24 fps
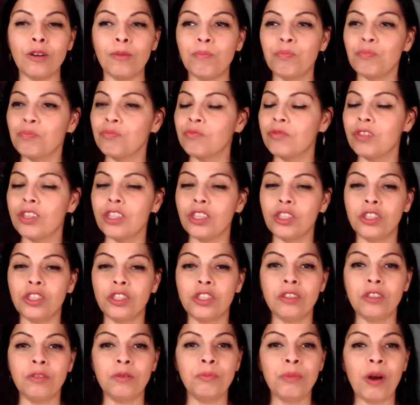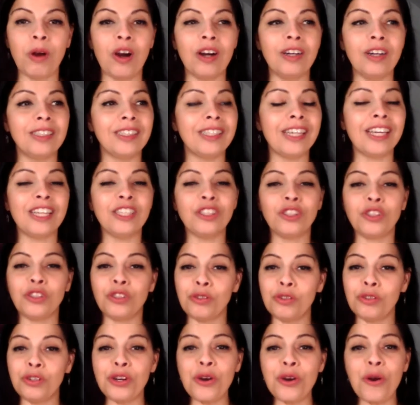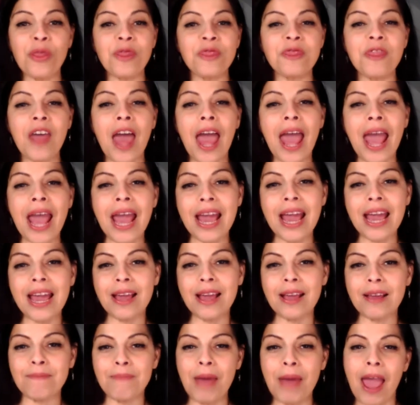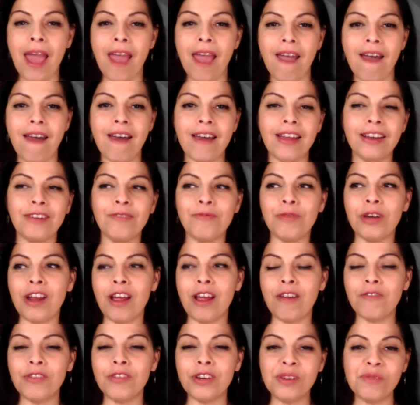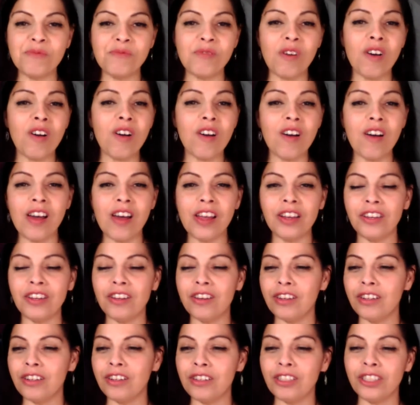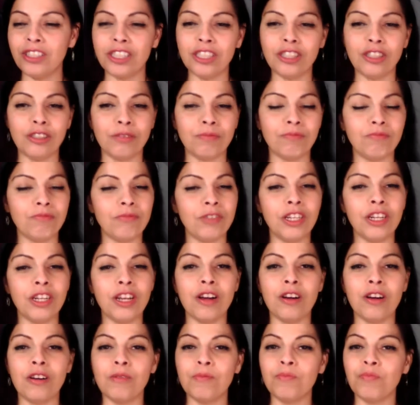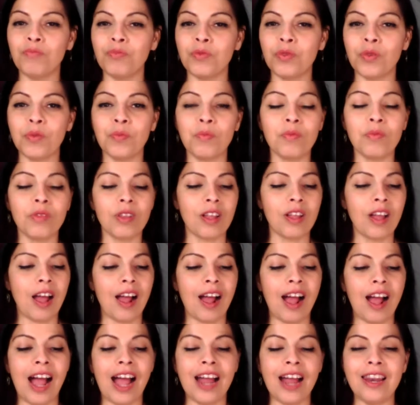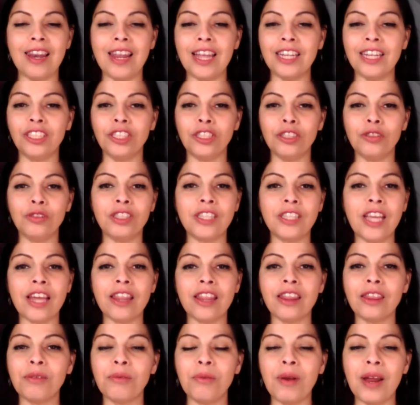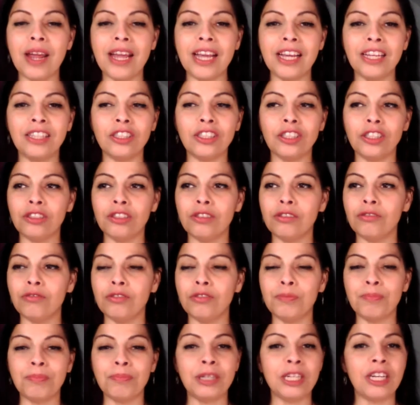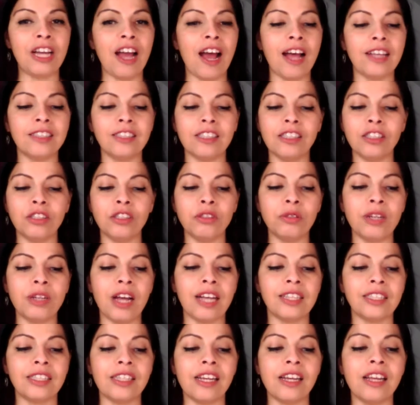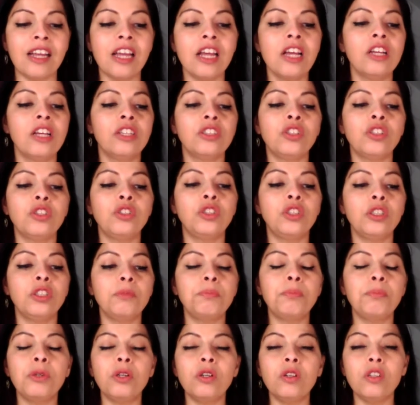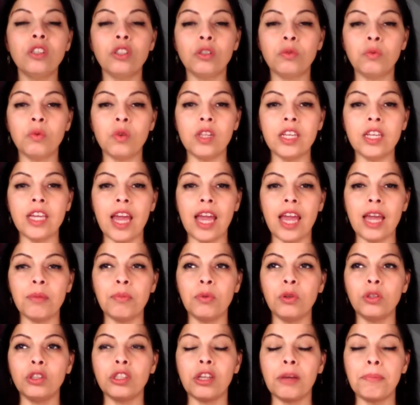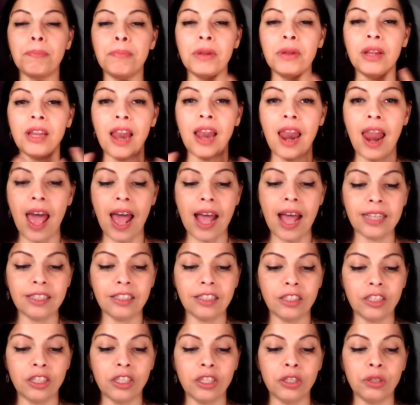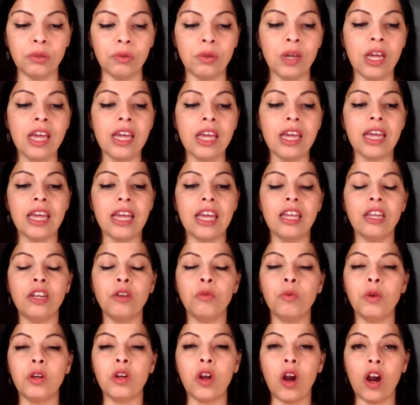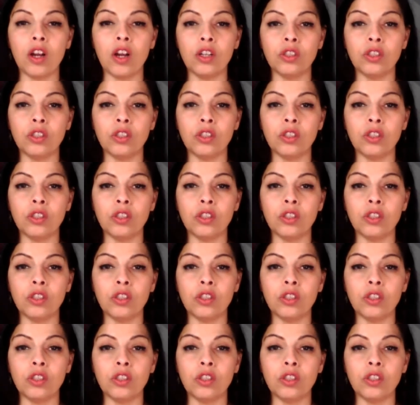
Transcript: Mars says, do your thing, man. Whatever you want. You can just, you know, I let you take the reins, you Mikasa Sukasa. So Jupiter is really able to bless you in regards to